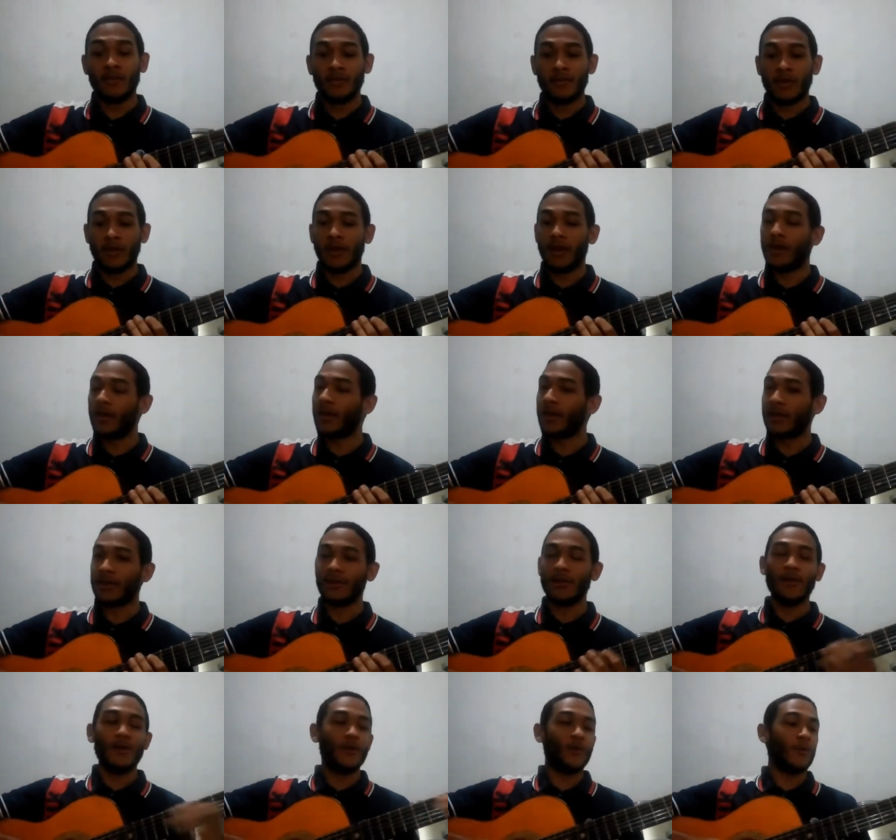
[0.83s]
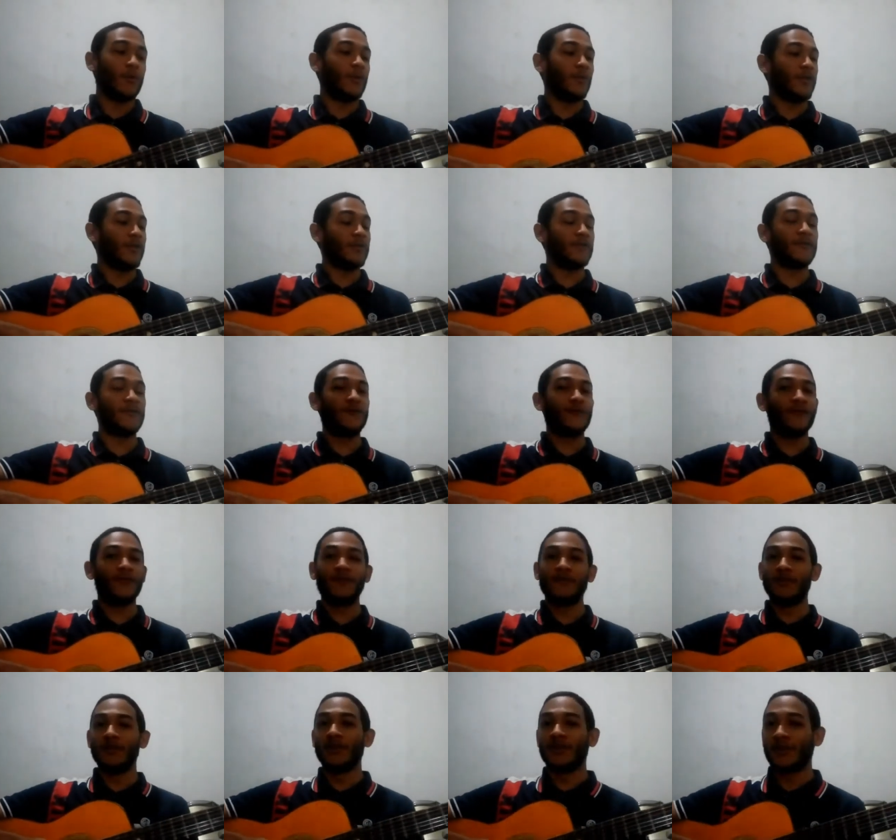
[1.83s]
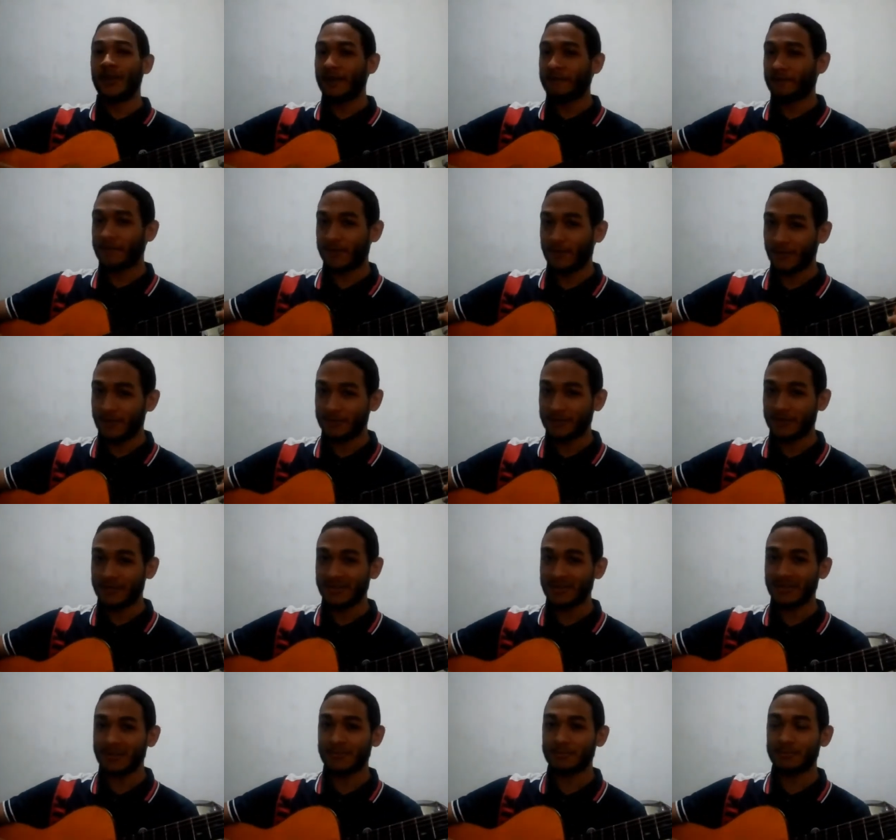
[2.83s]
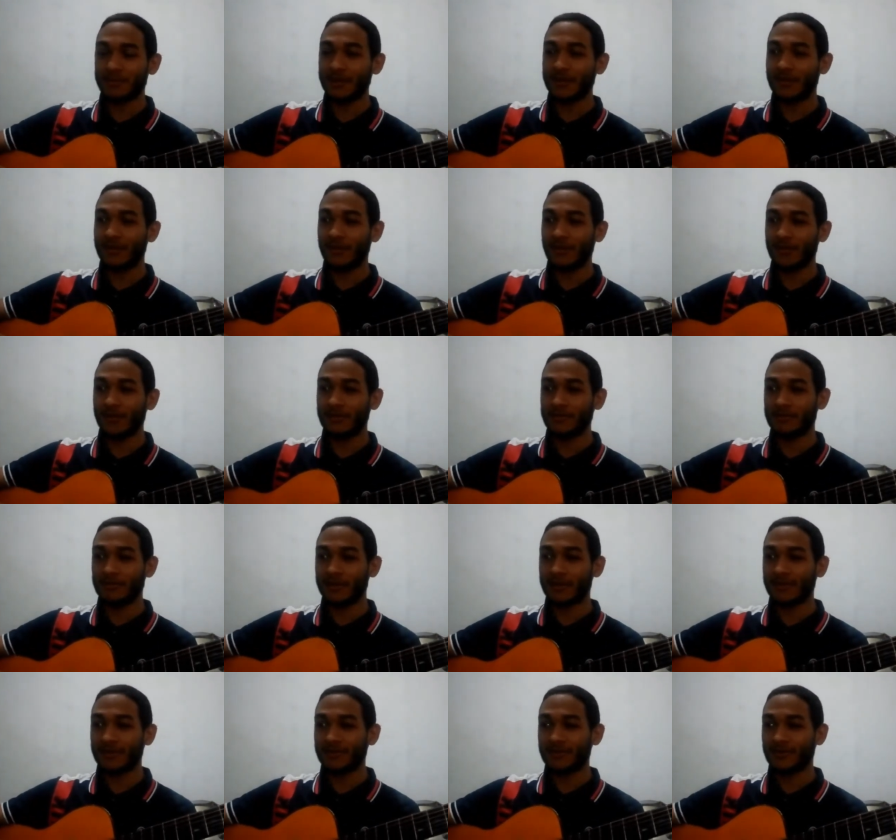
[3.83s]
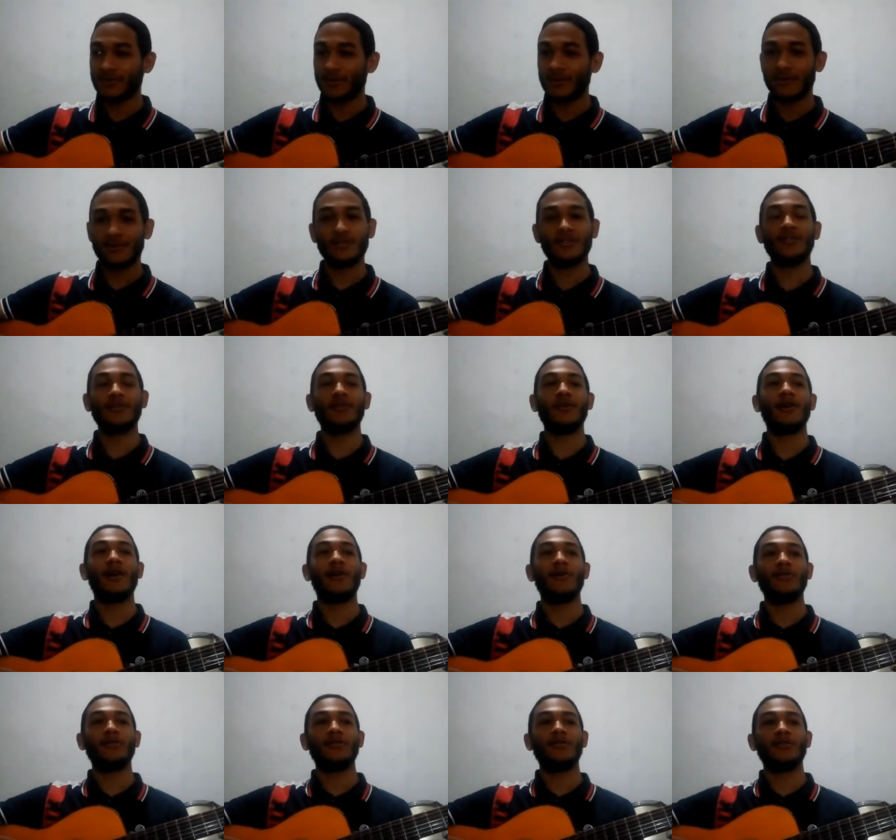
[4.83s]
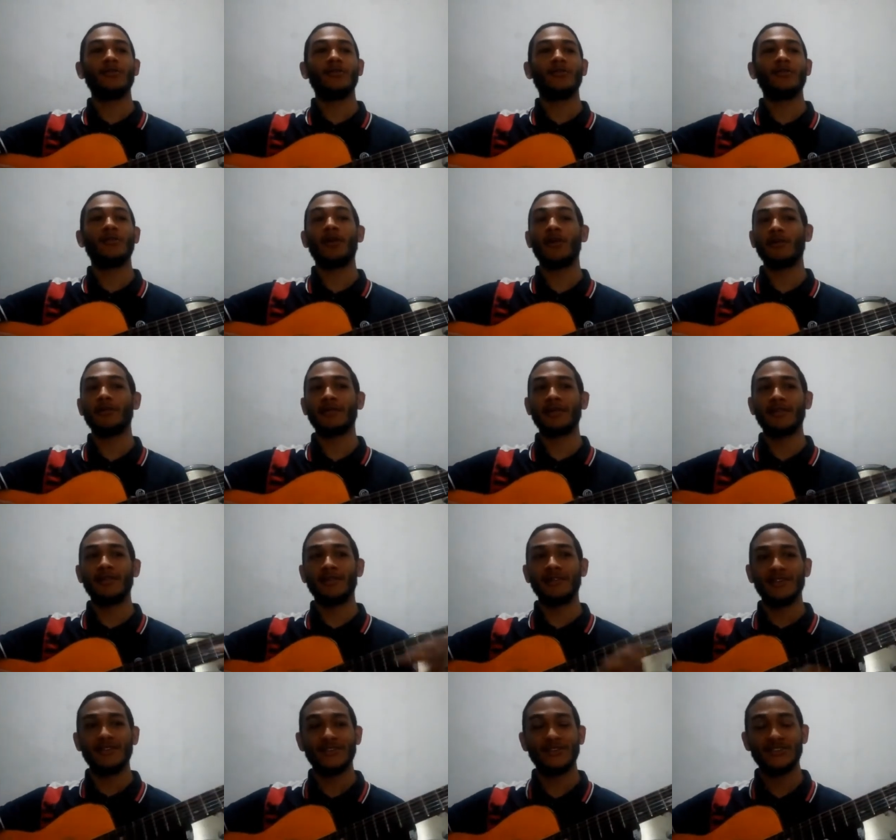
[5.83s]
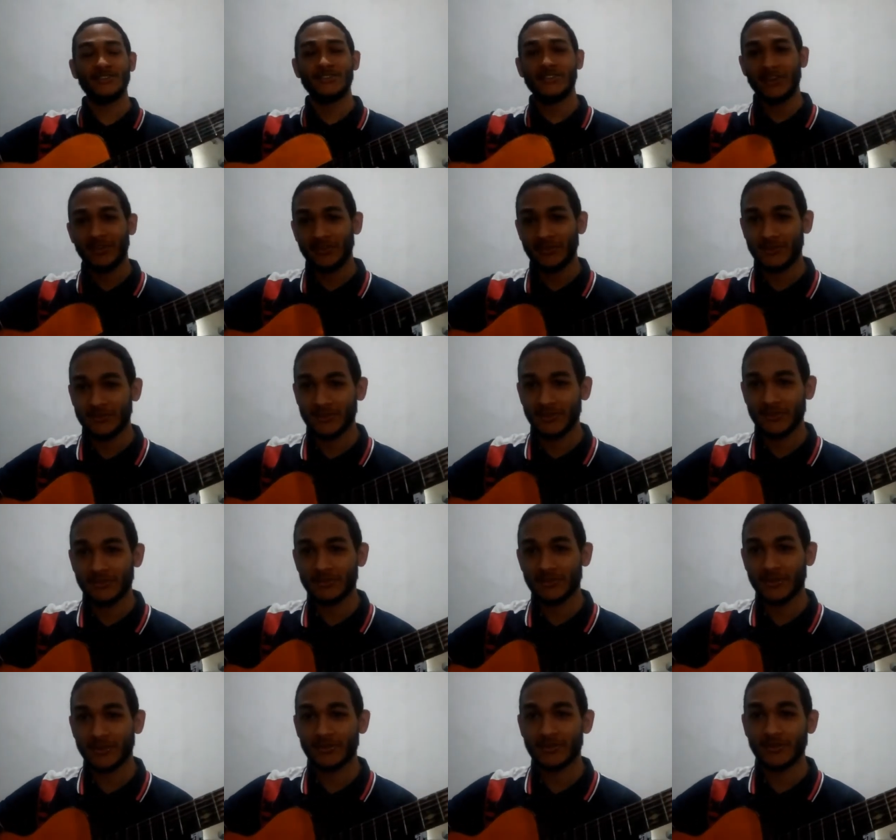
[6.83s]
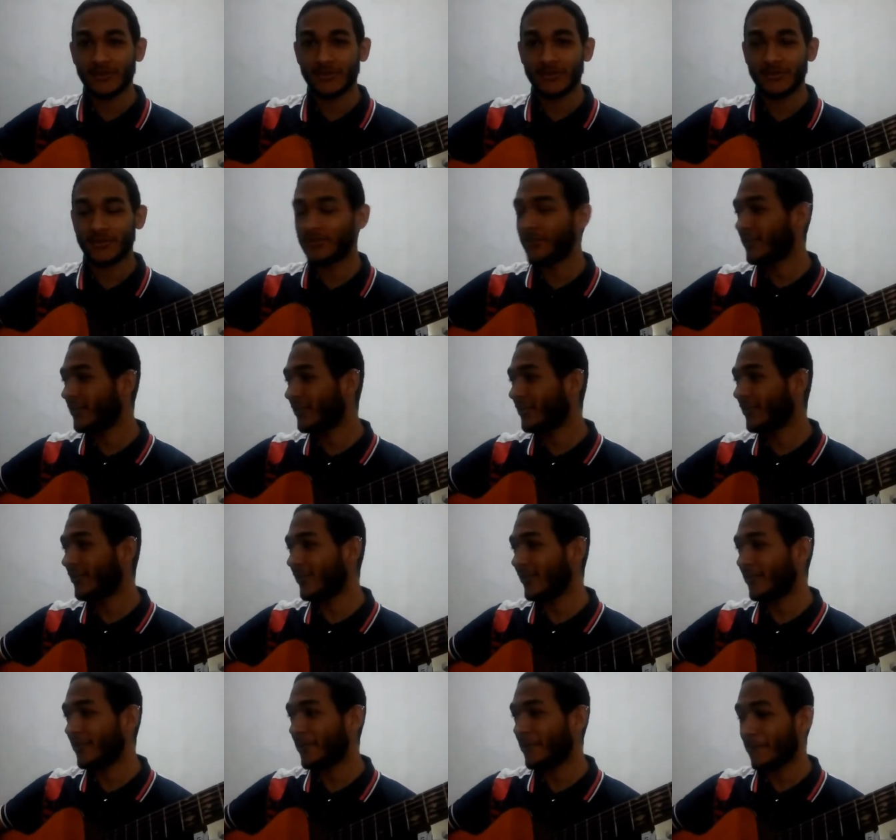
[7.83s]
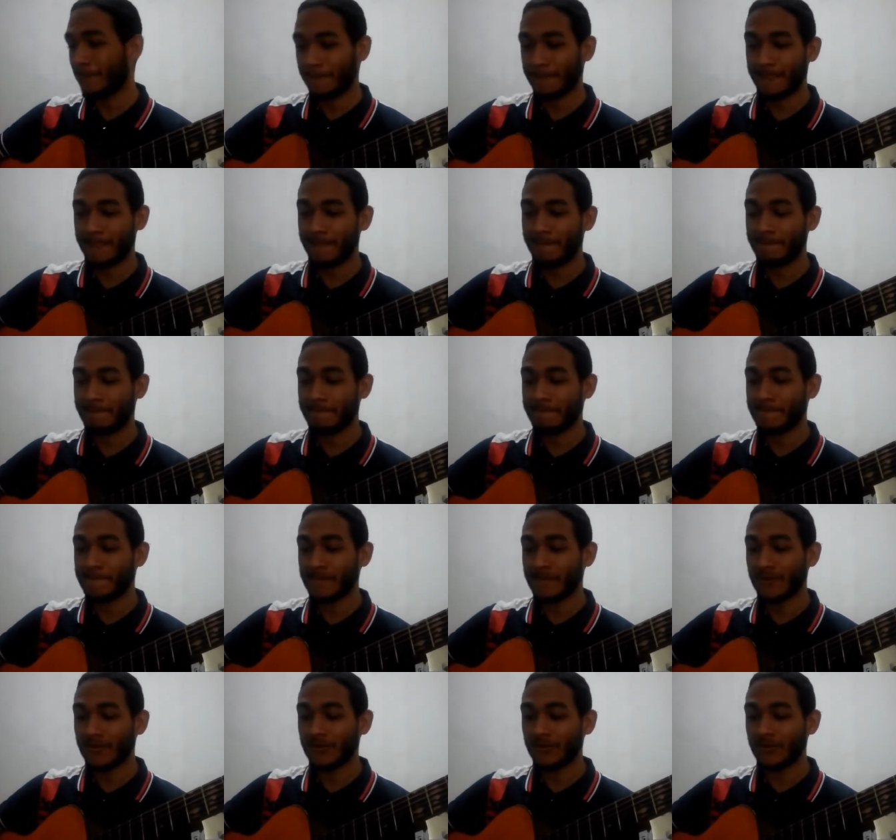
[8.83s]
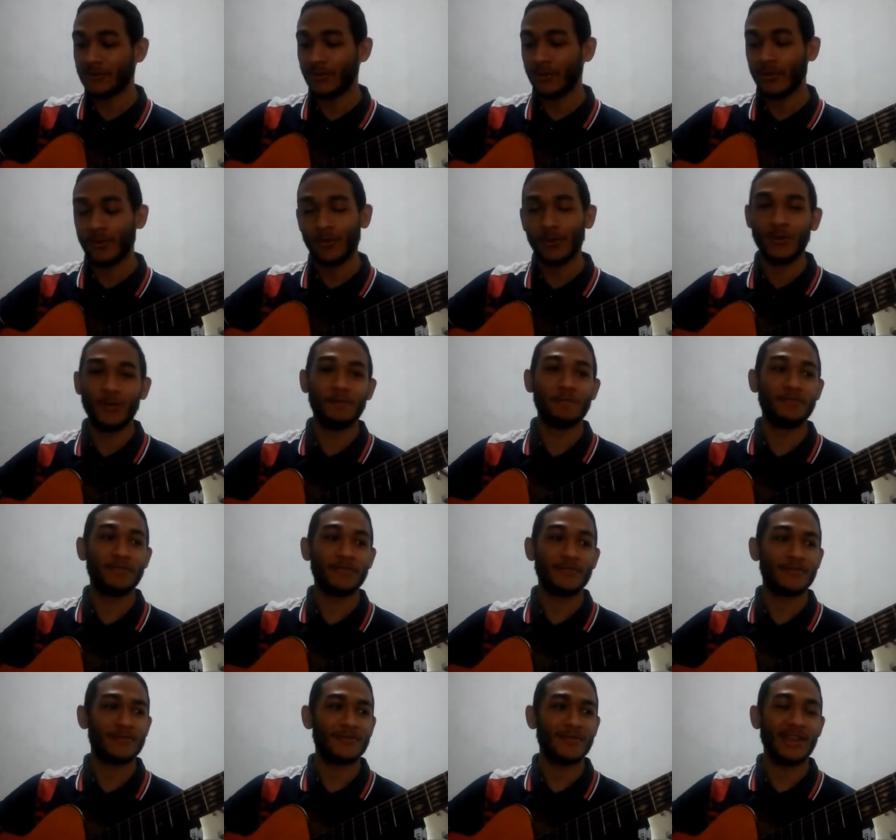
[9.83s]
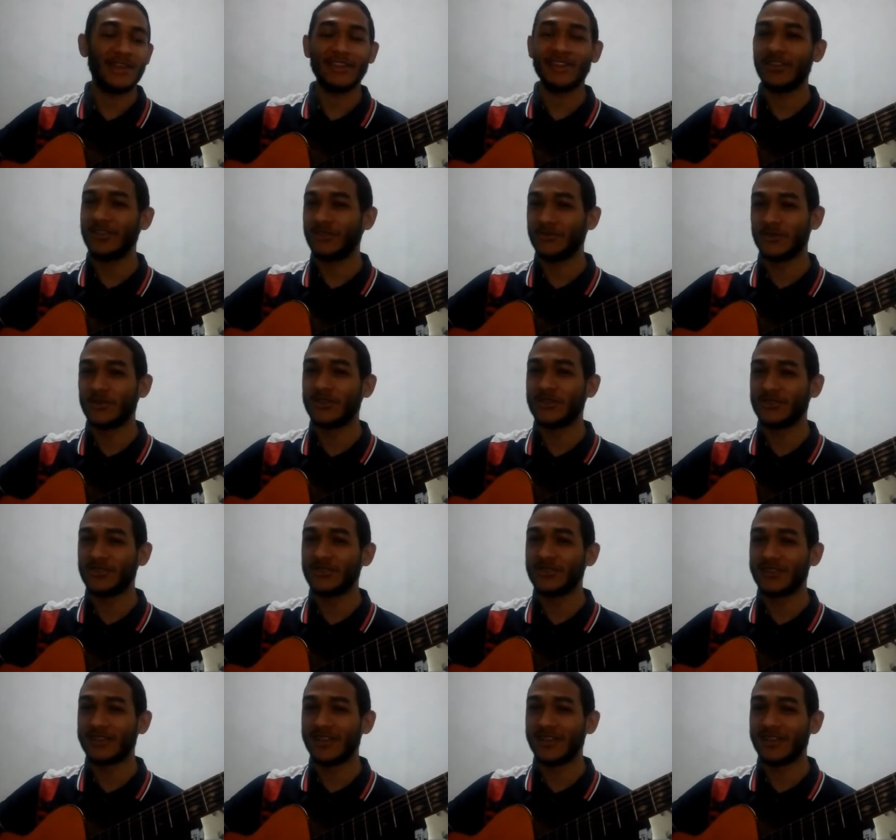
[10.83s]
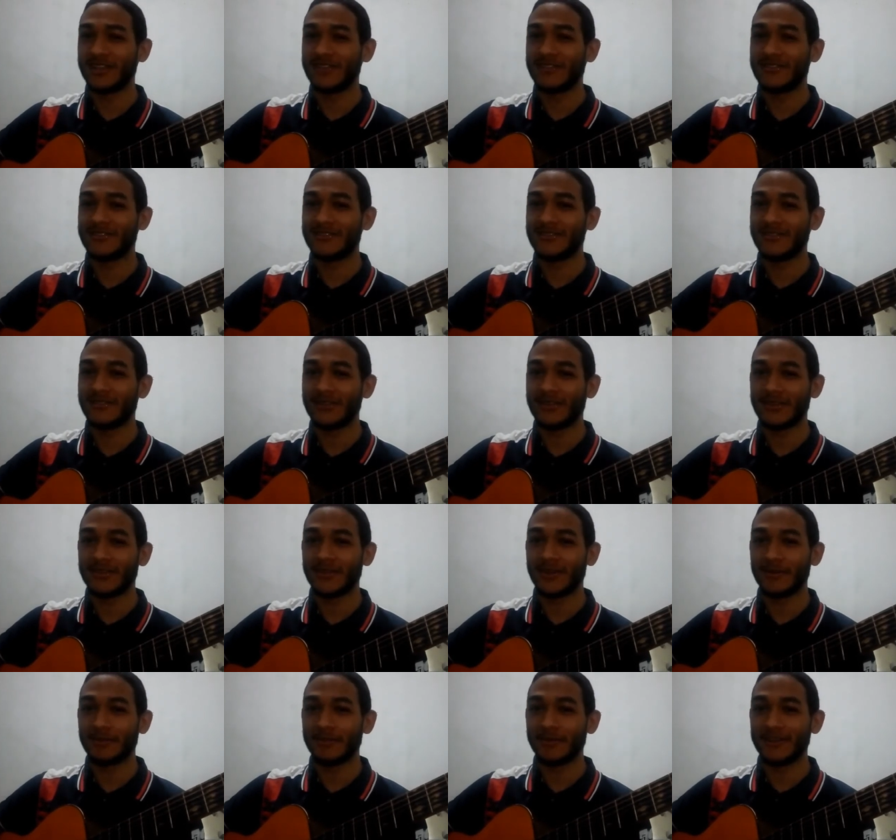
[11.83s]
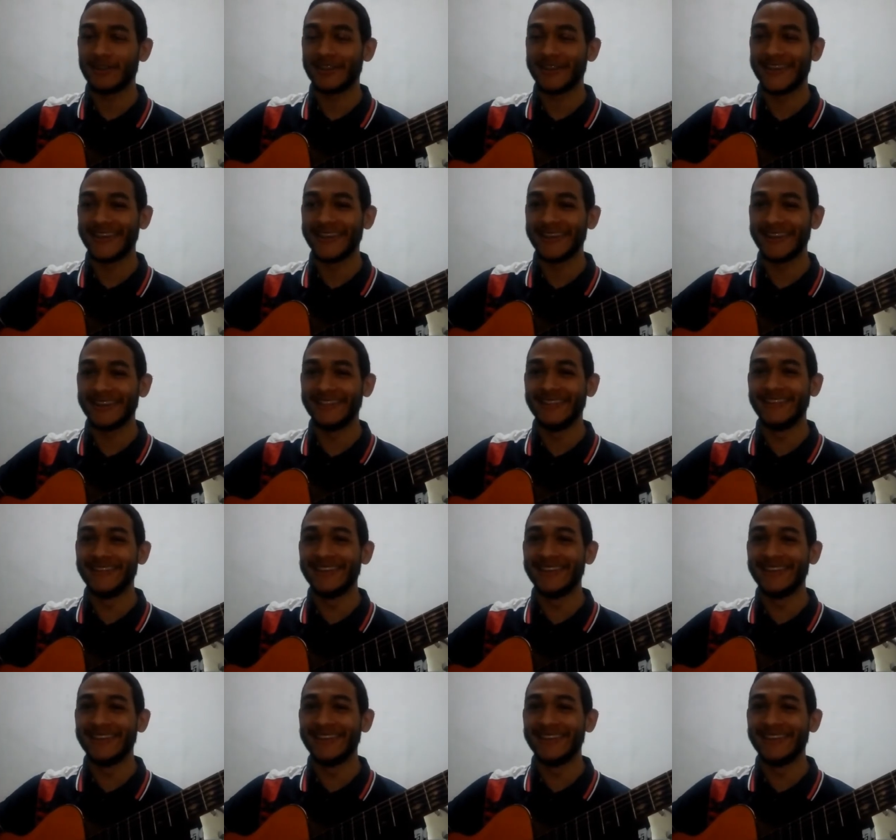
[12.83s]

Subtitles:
Hello, if you have come to this video is because you want to know how to correctly change the strings on your guitar. So I guess we should get to the topic in hand.